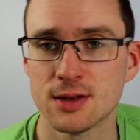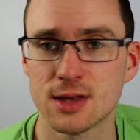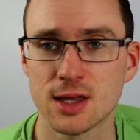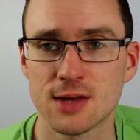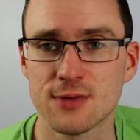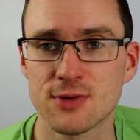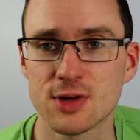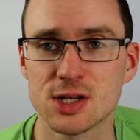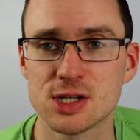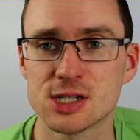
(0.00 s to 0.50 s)

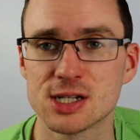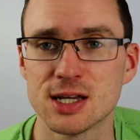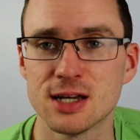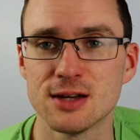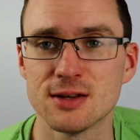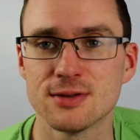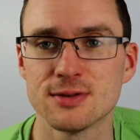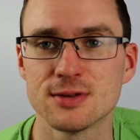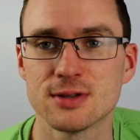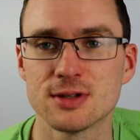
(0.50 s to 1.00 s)
They reached
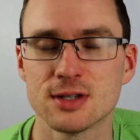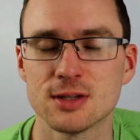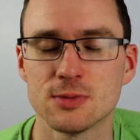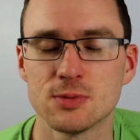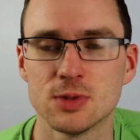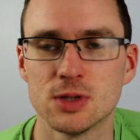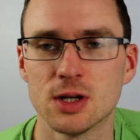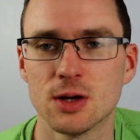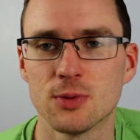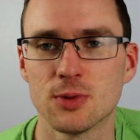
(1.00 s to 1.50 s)
out and
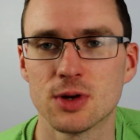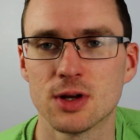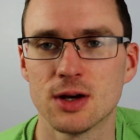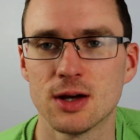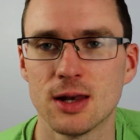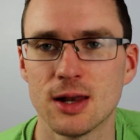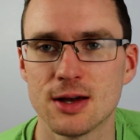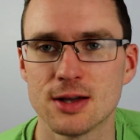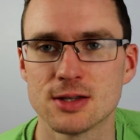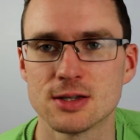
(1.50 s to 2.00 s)
said, you know, would
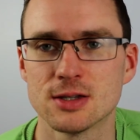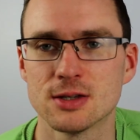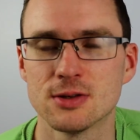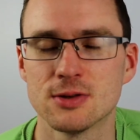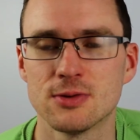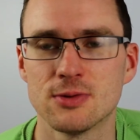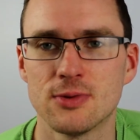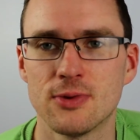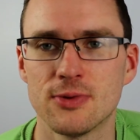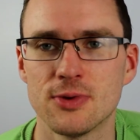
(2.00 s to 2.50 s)
I like
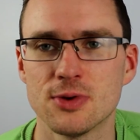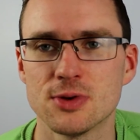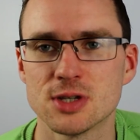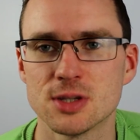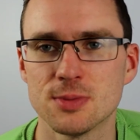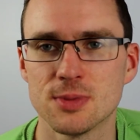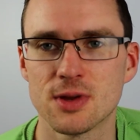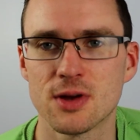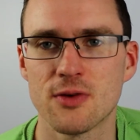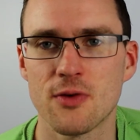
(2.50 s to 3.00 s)
to review
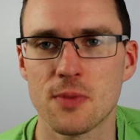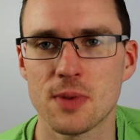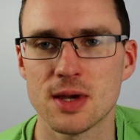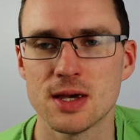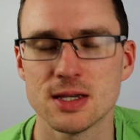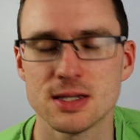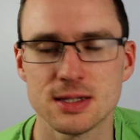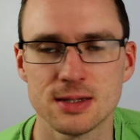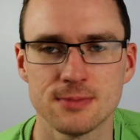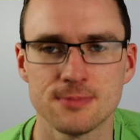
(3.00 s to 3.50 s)
some of their other
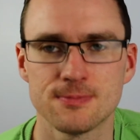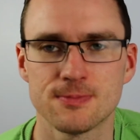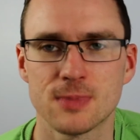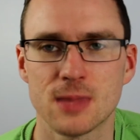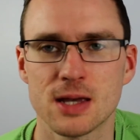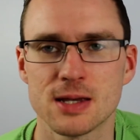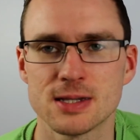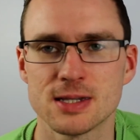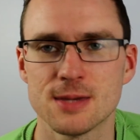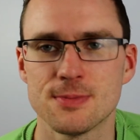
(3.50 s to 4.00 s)
beers, and
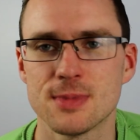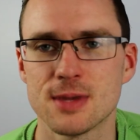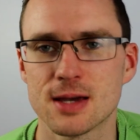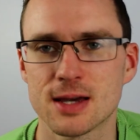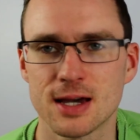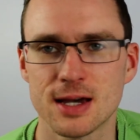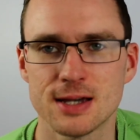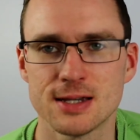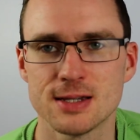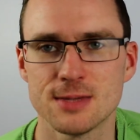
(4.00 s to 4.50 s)
they sent me a
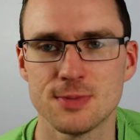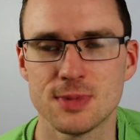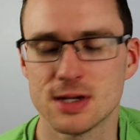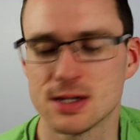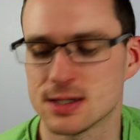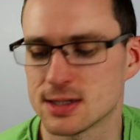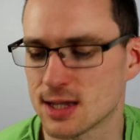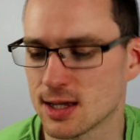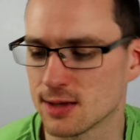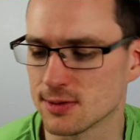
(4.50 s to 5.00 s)
case of
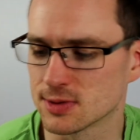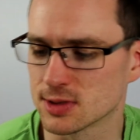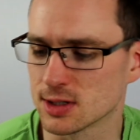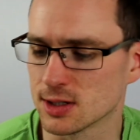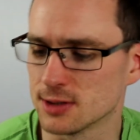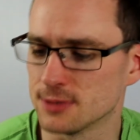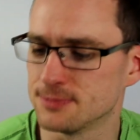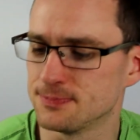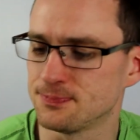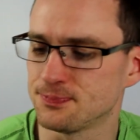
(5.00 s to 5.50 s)
beers down,
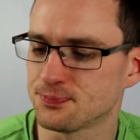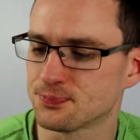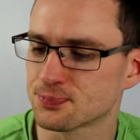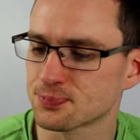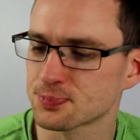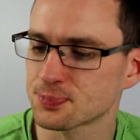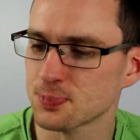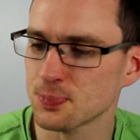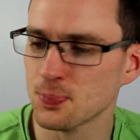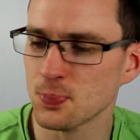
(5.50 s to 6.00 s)
so
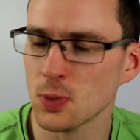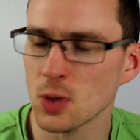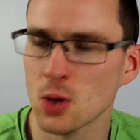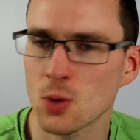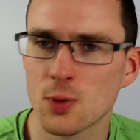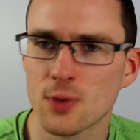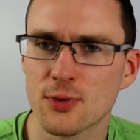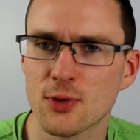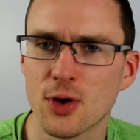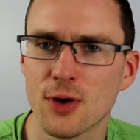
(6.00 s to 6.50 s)

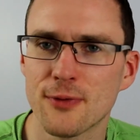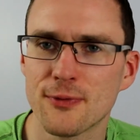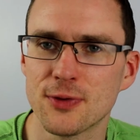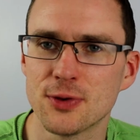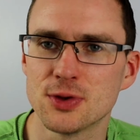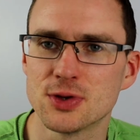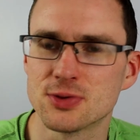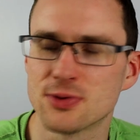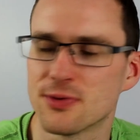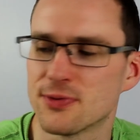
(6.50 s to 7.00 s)
we've got a
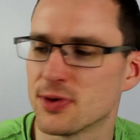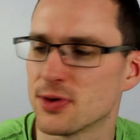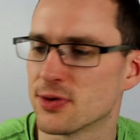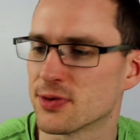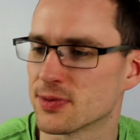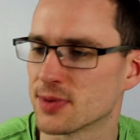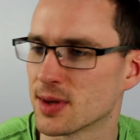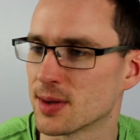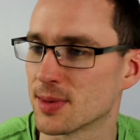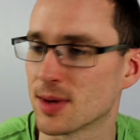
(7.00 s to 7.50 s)
few to review
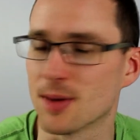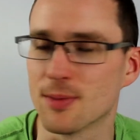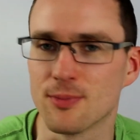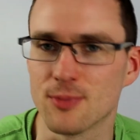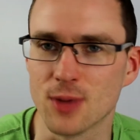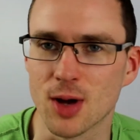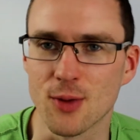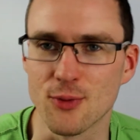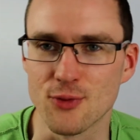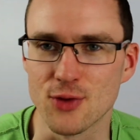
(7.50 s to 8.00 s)
from them,
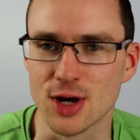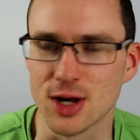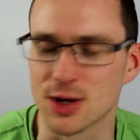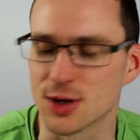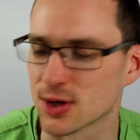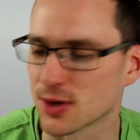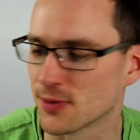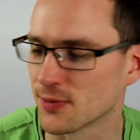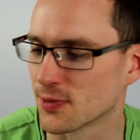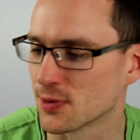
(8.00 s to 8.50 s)
and I'm really
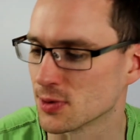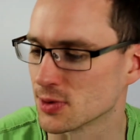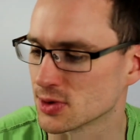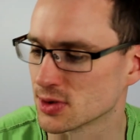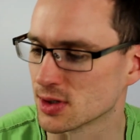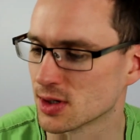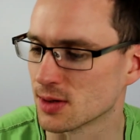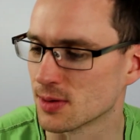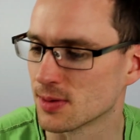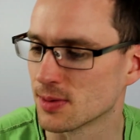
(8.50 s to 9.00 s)
looking forward
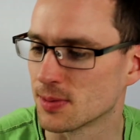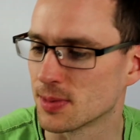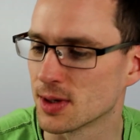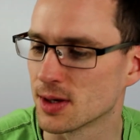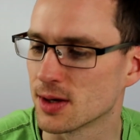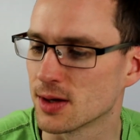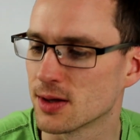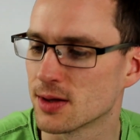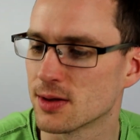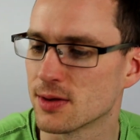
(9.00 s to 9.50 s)
to it.
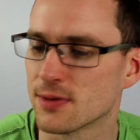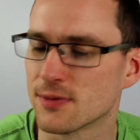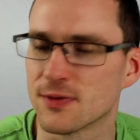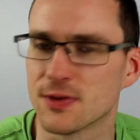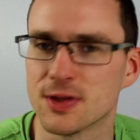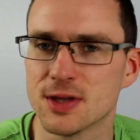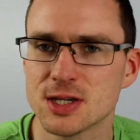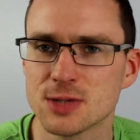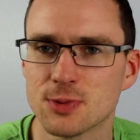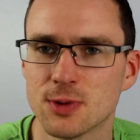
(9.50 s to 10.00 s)
But
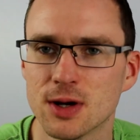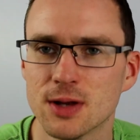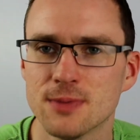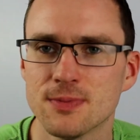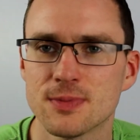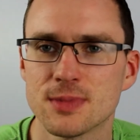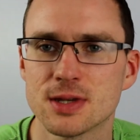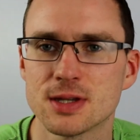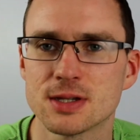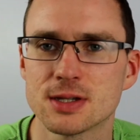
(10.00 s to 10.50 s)
for this
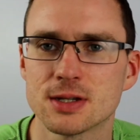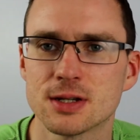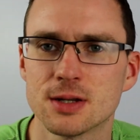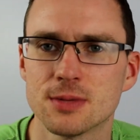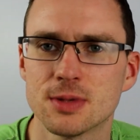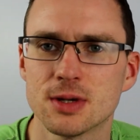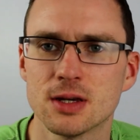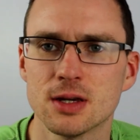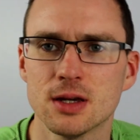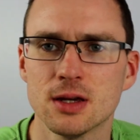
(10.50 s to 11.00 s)
one, it's going
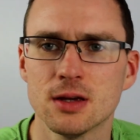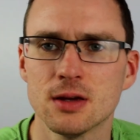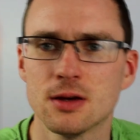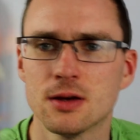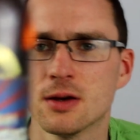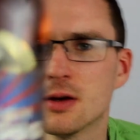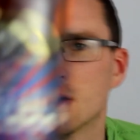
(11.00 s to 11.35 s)
to be,